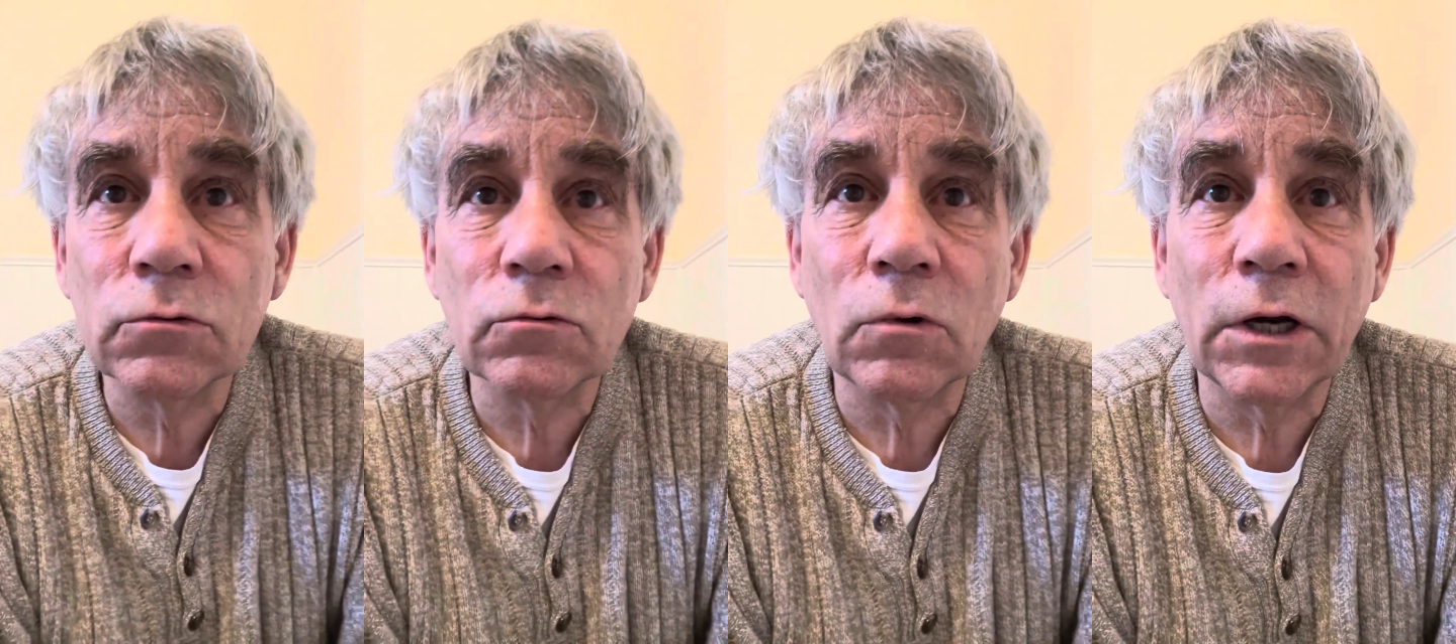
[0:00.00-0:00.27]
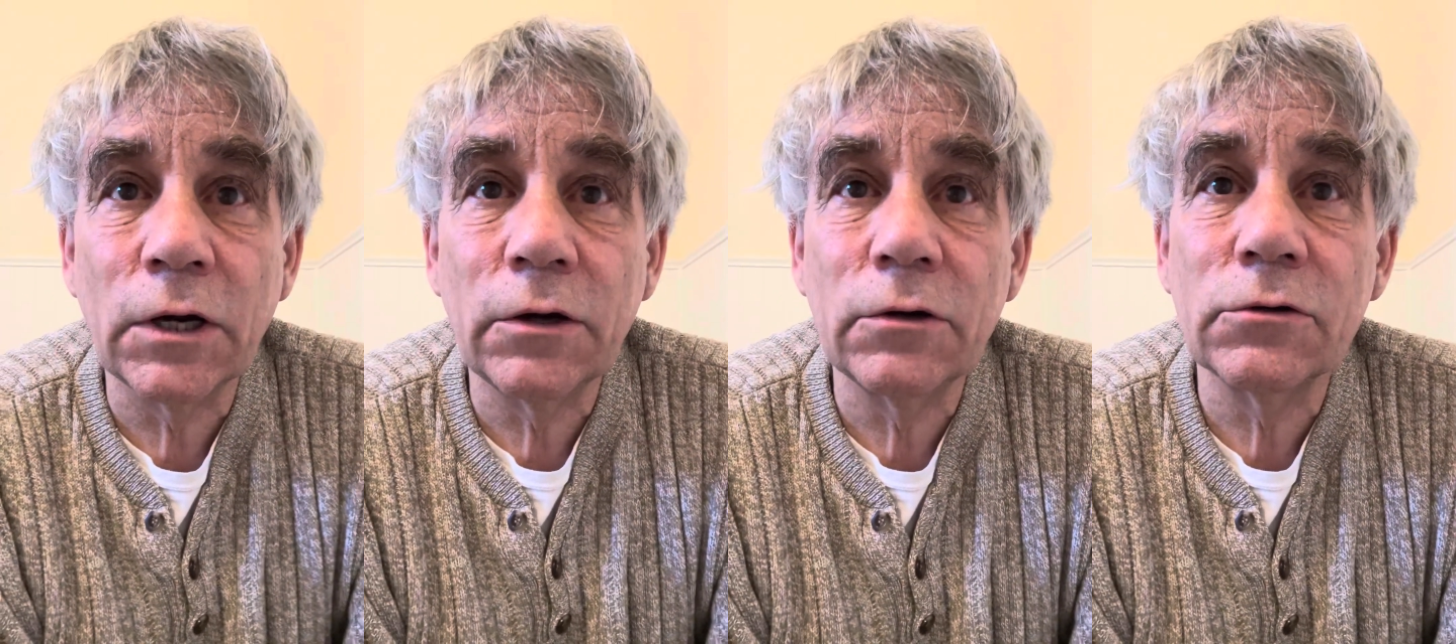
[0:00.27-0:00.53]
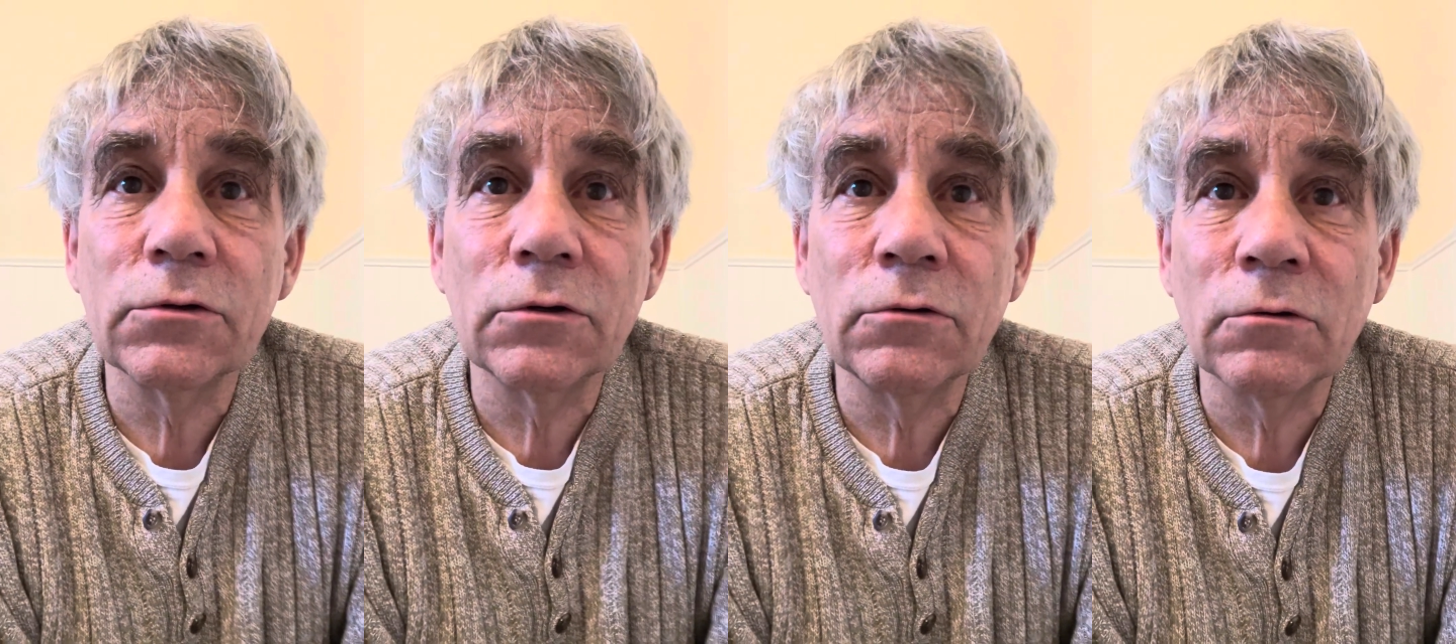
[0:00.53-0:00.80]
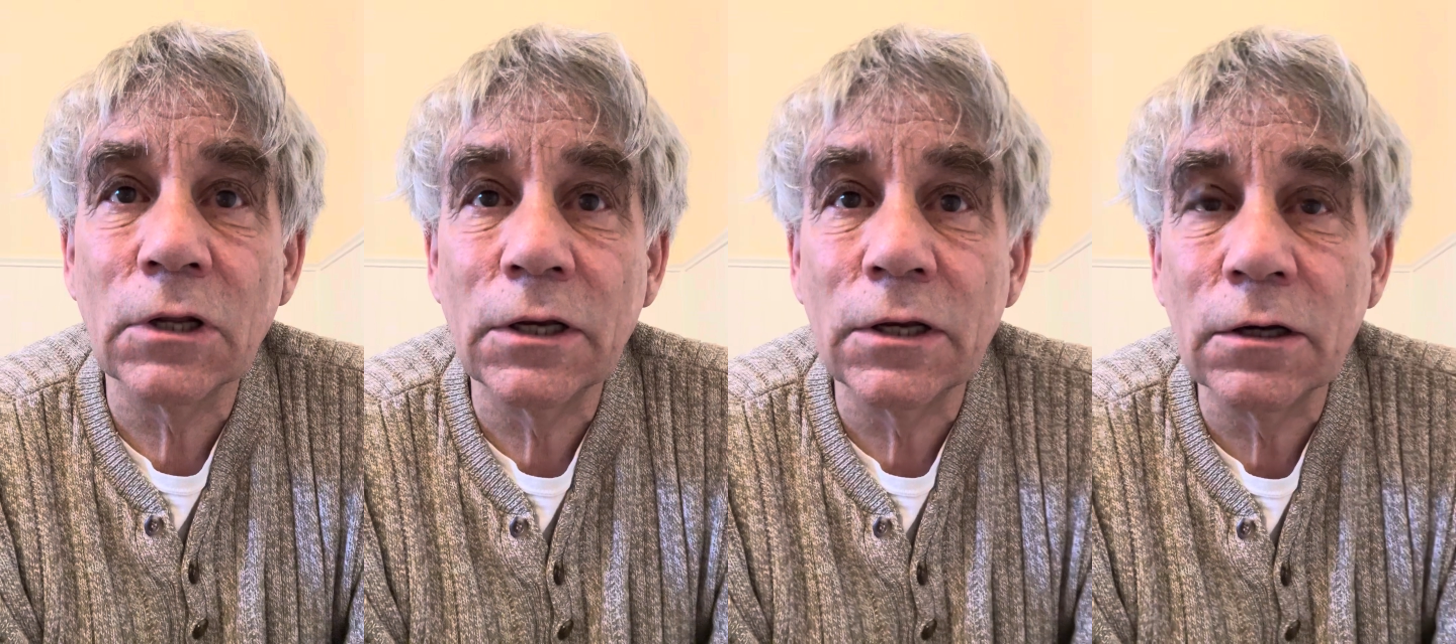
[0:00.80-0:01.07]
wires and you're
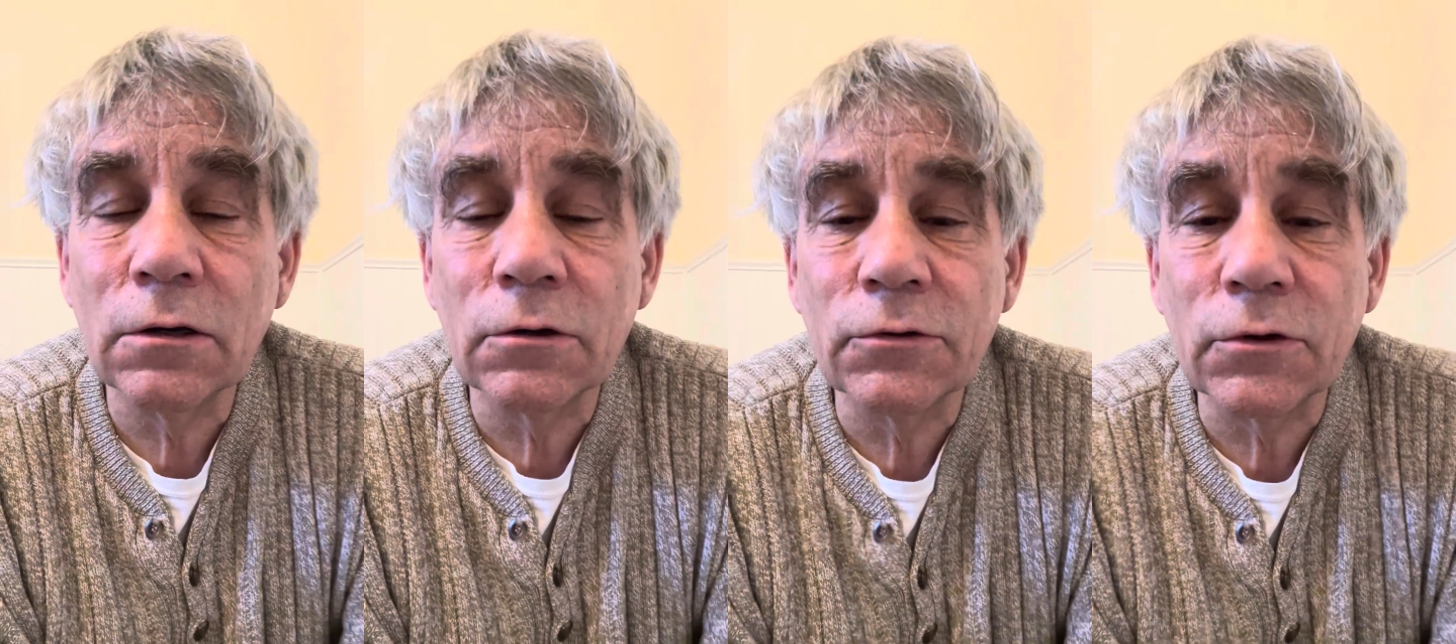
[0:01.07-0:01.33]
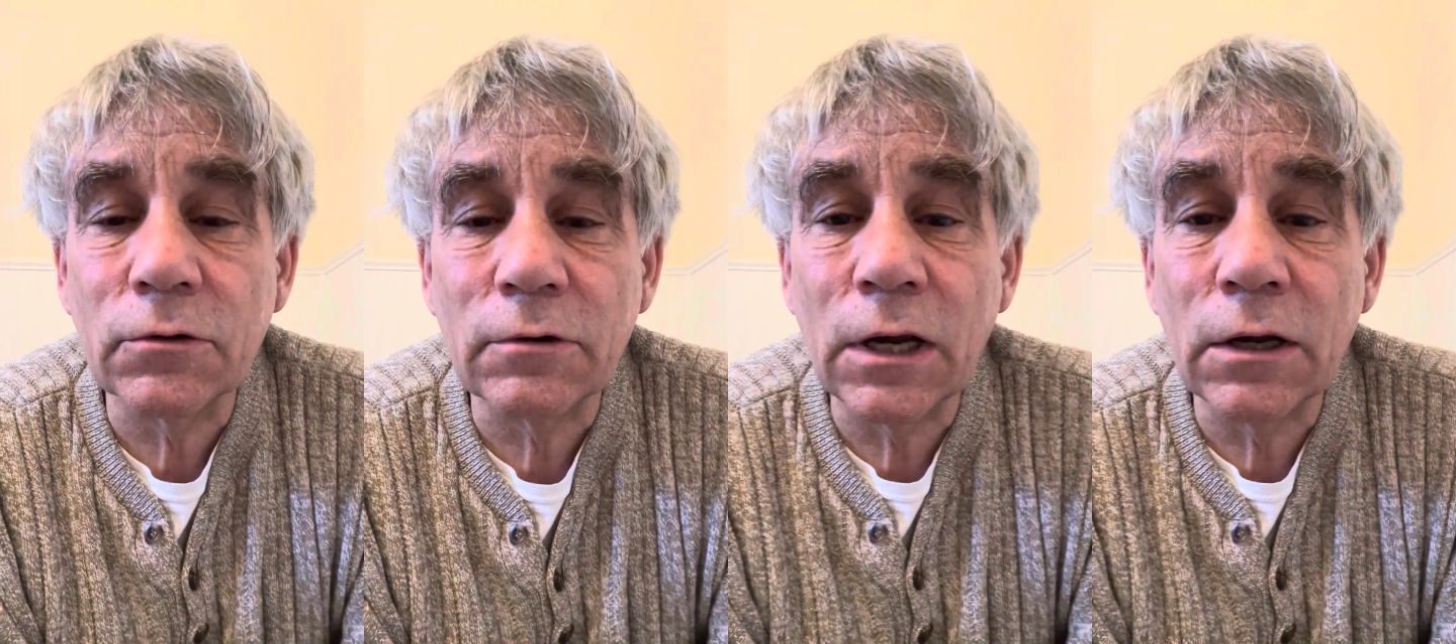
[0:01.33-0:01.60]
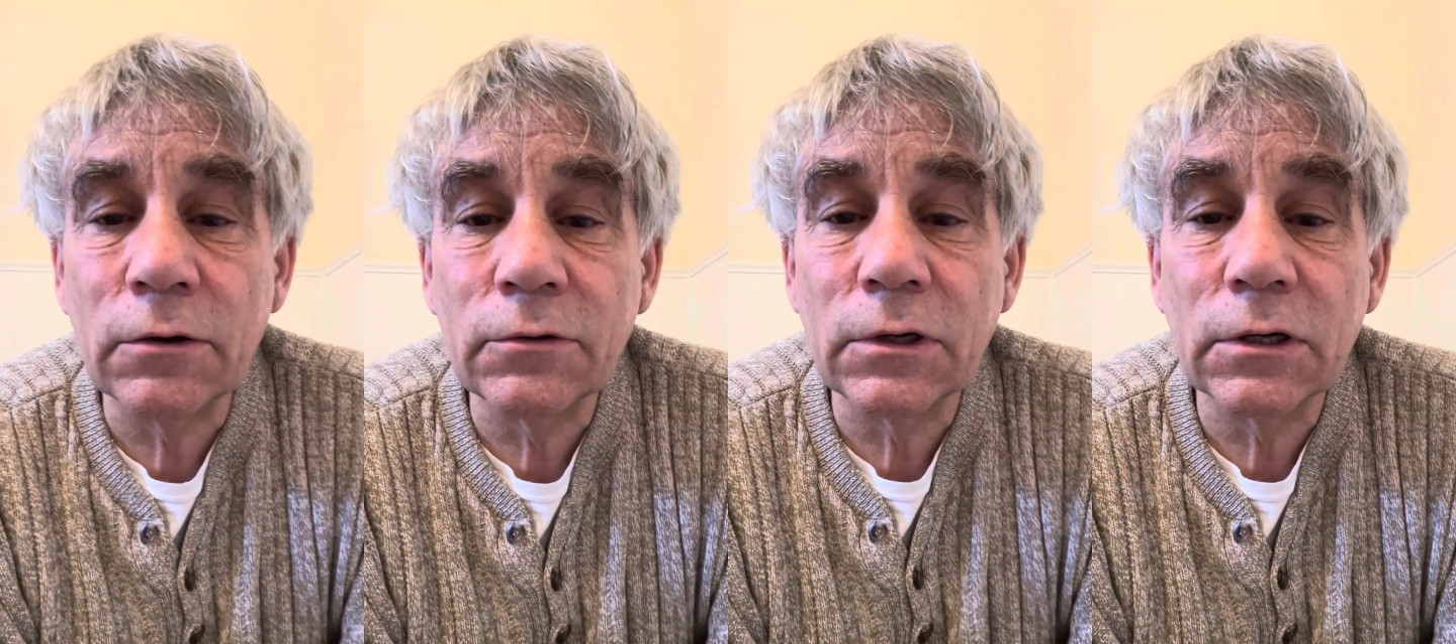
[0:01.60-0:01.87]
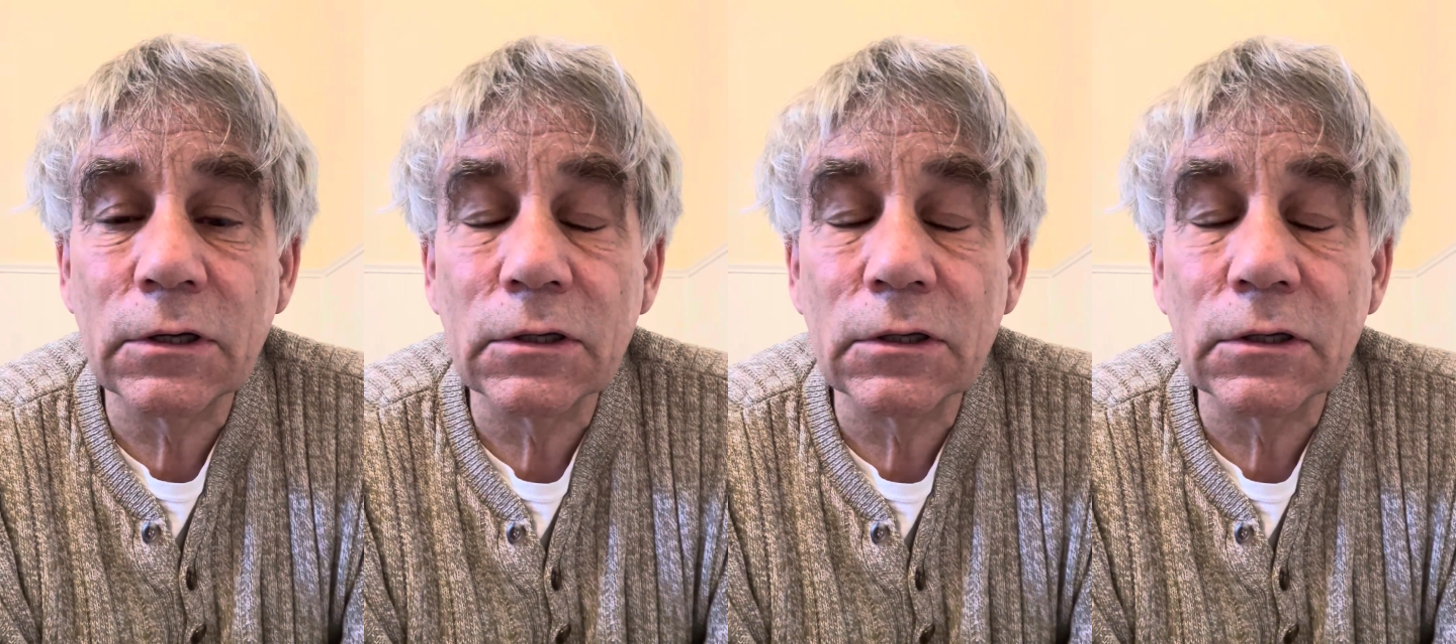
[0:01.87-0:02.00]
laying on the ground,